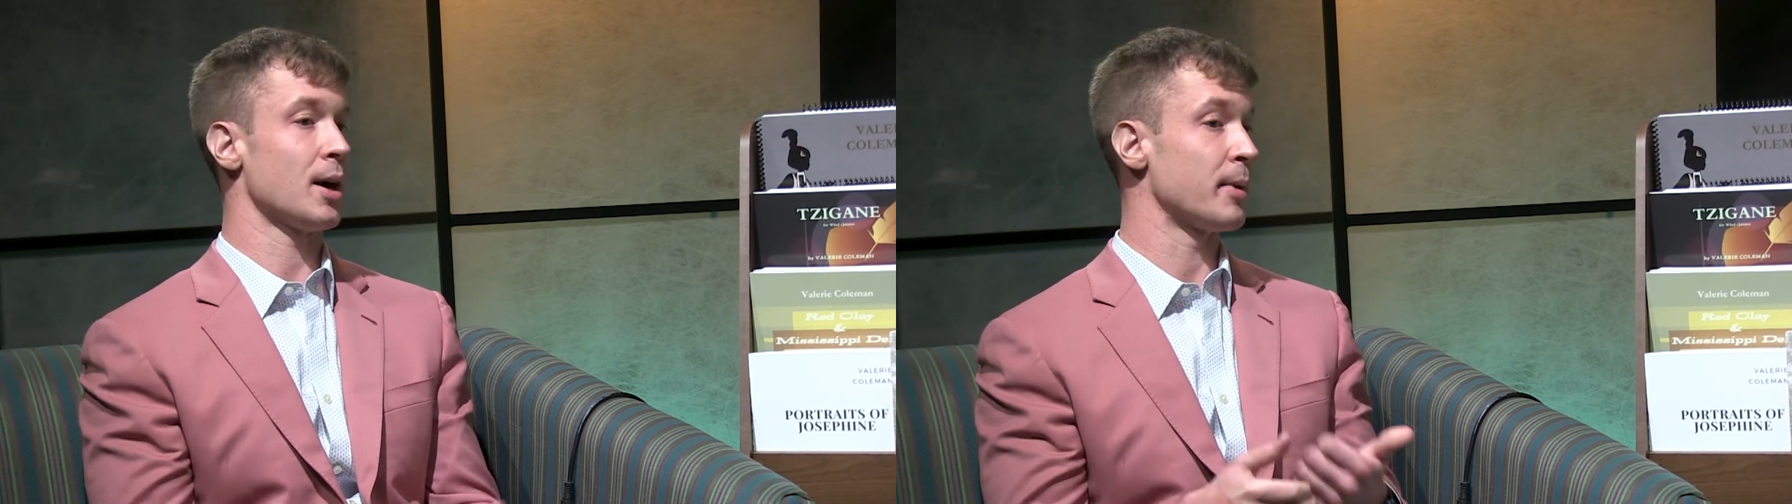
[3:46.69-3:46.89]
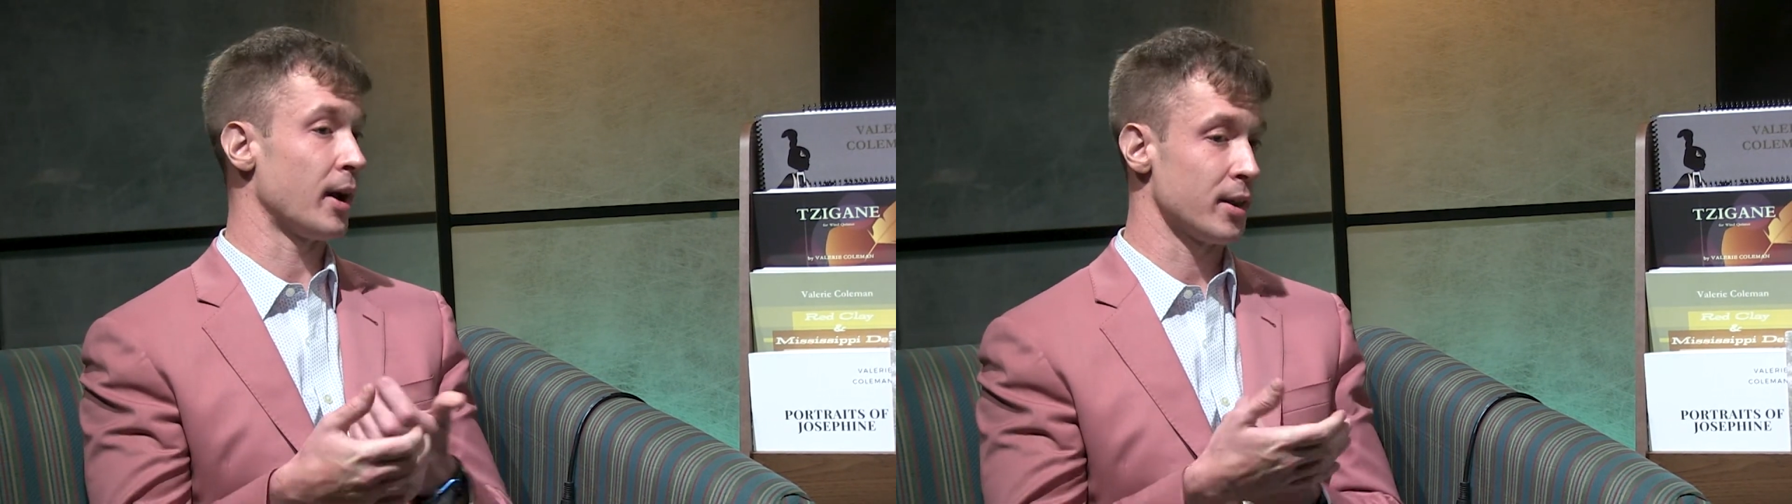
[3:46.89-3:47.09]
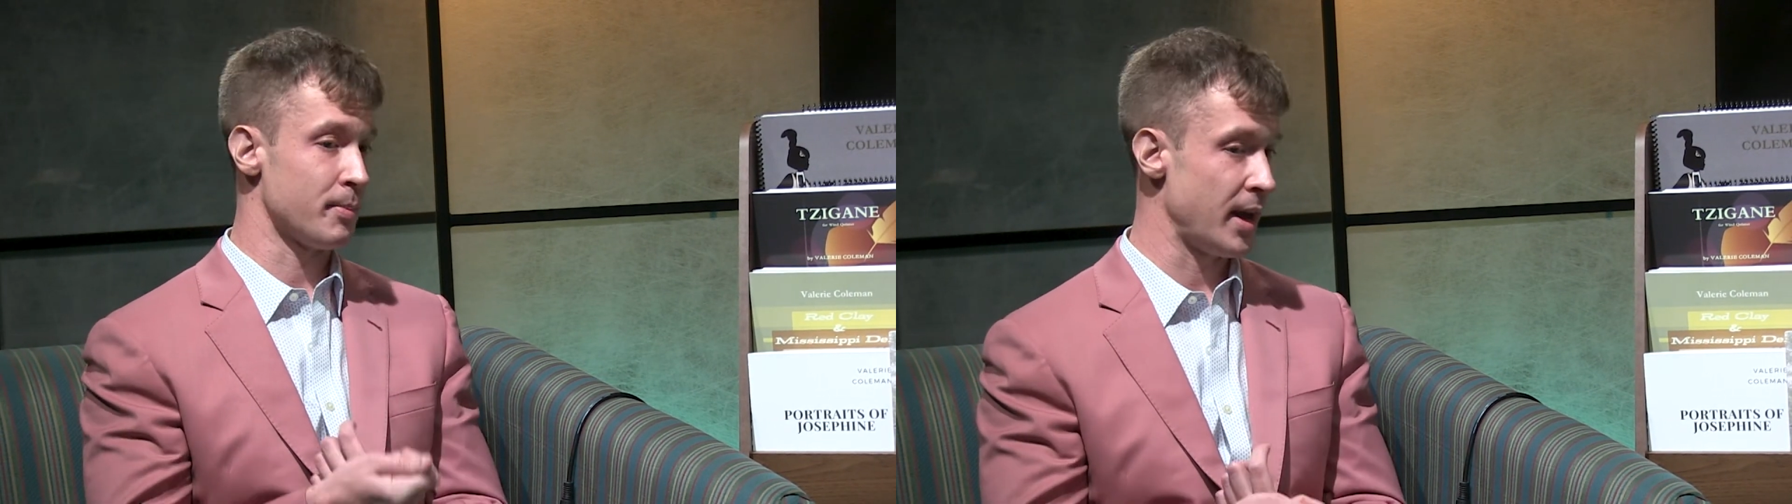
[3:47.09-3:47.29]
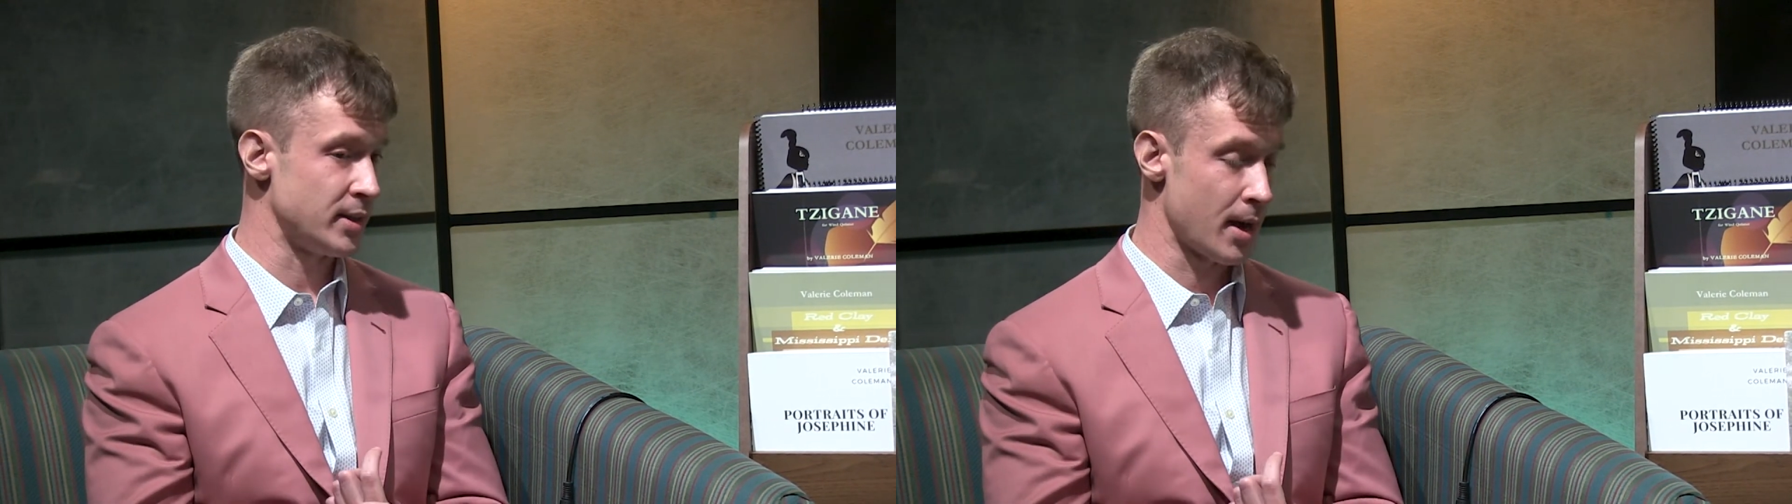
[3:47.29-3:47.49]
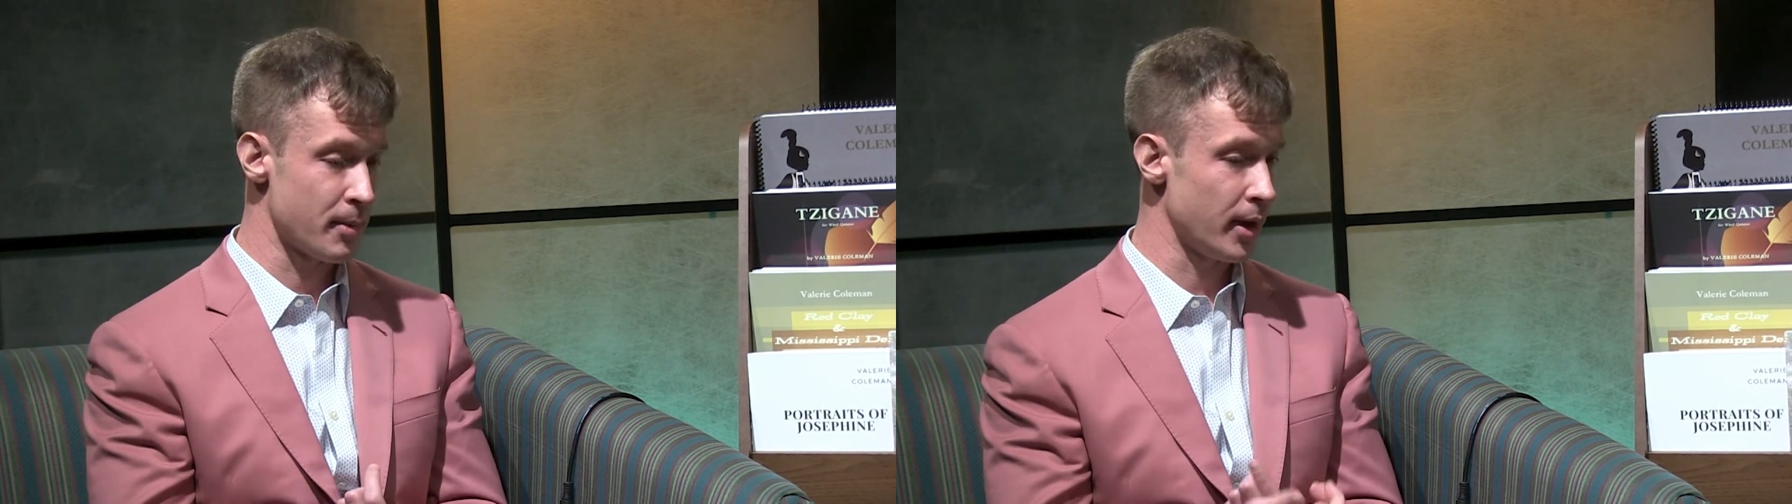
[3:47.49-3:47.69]
coming out of the
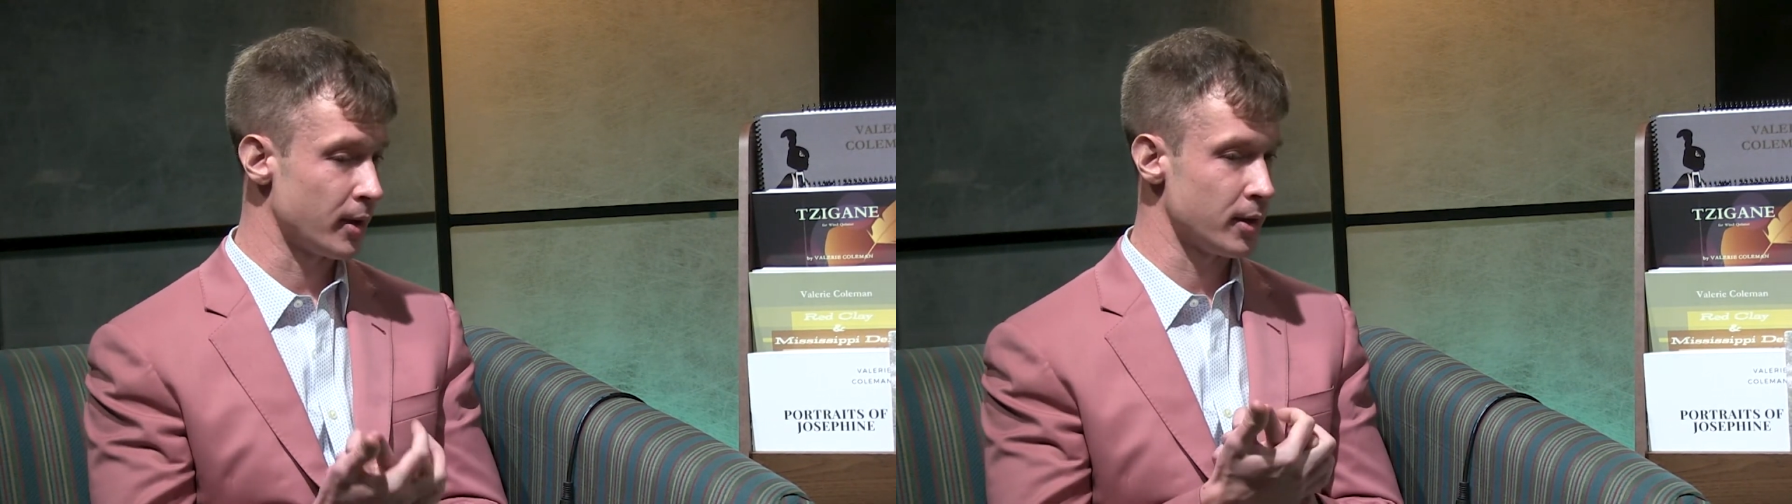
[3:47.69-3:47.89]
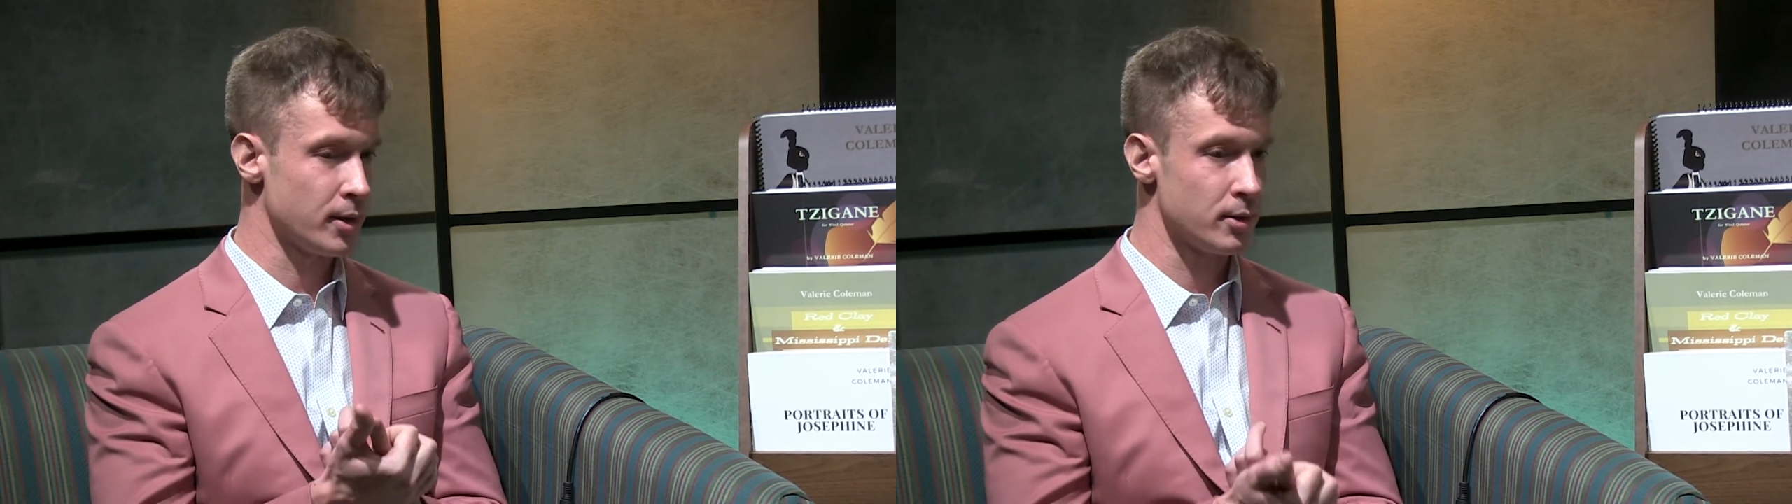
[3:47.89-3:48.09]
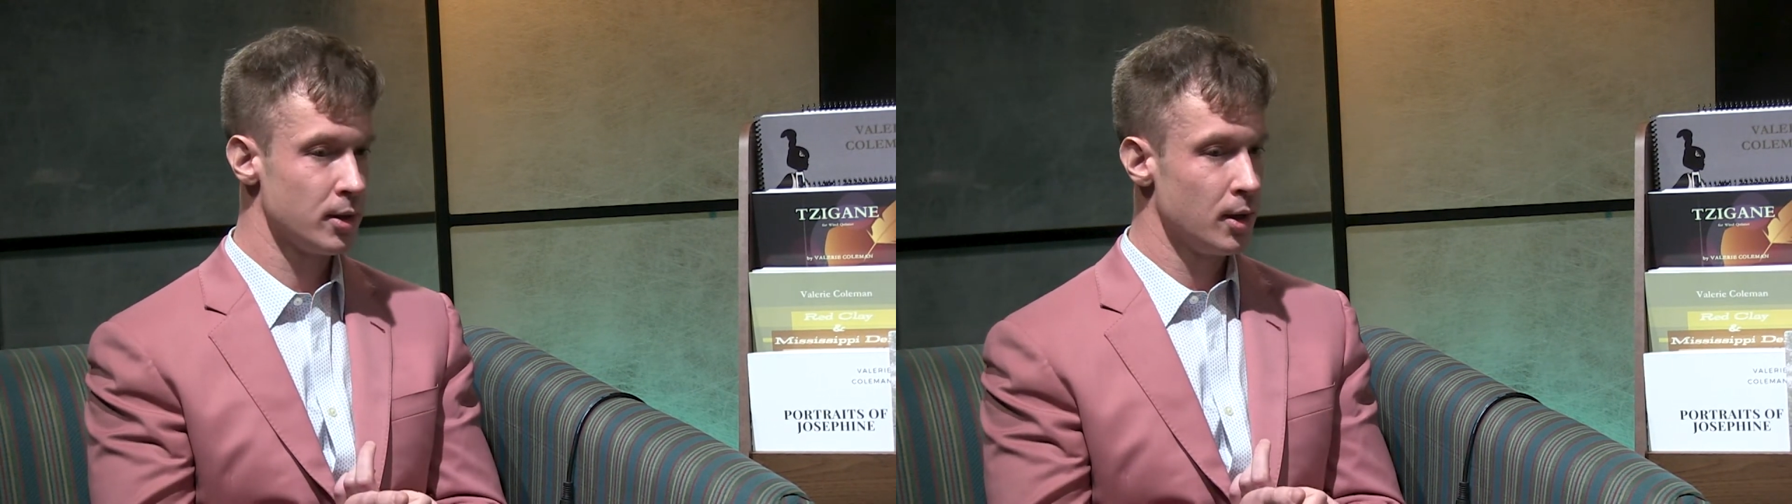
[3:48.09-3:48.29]
pandemic and,